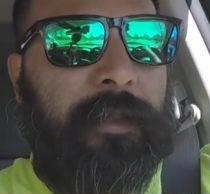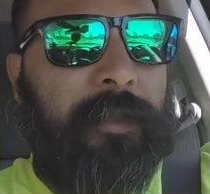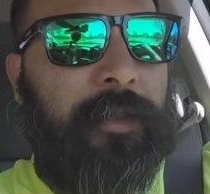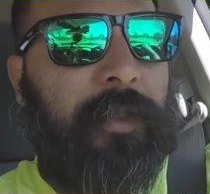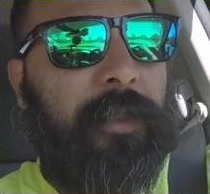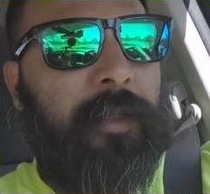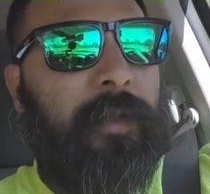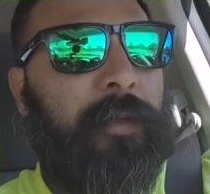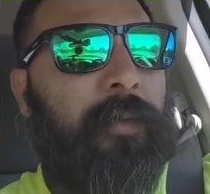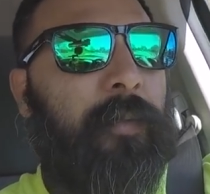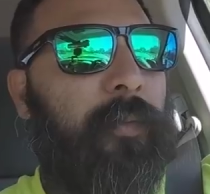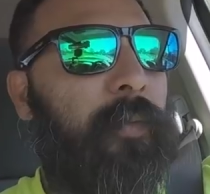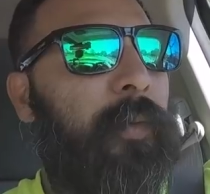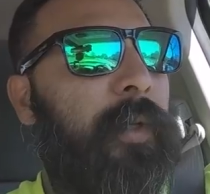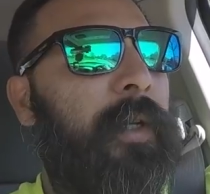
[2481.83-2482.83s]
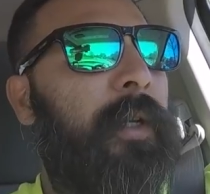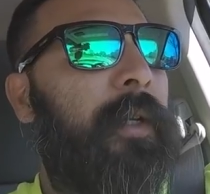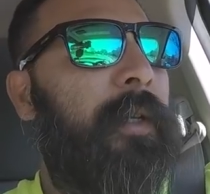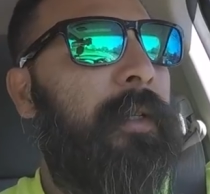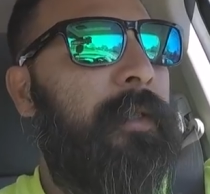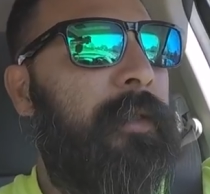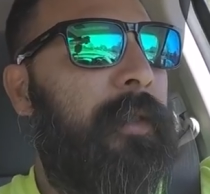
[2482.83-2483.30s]
sure what it
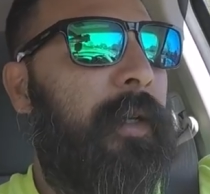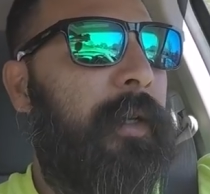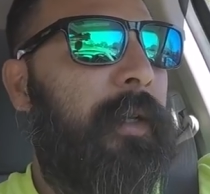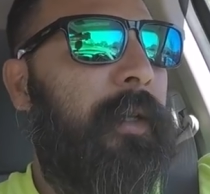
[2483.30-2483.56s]
is.